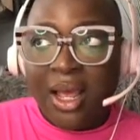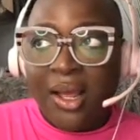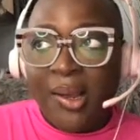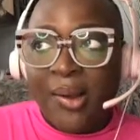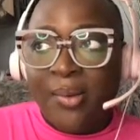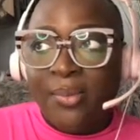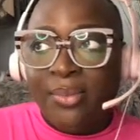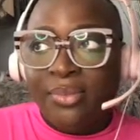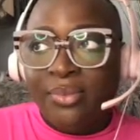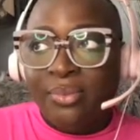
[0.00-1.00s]
Um,
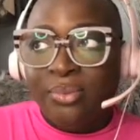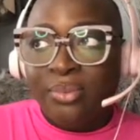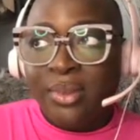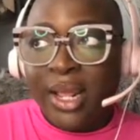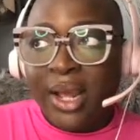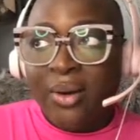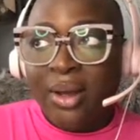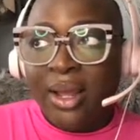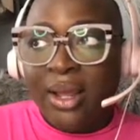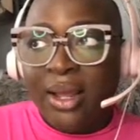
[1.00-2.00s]
now
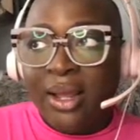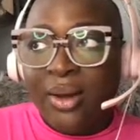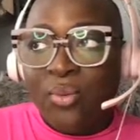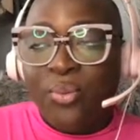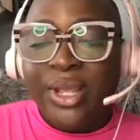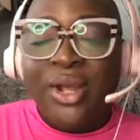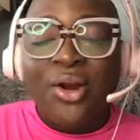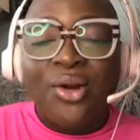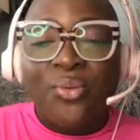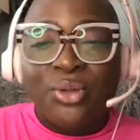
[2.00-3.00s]
we
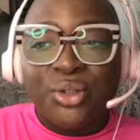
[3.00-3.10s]
are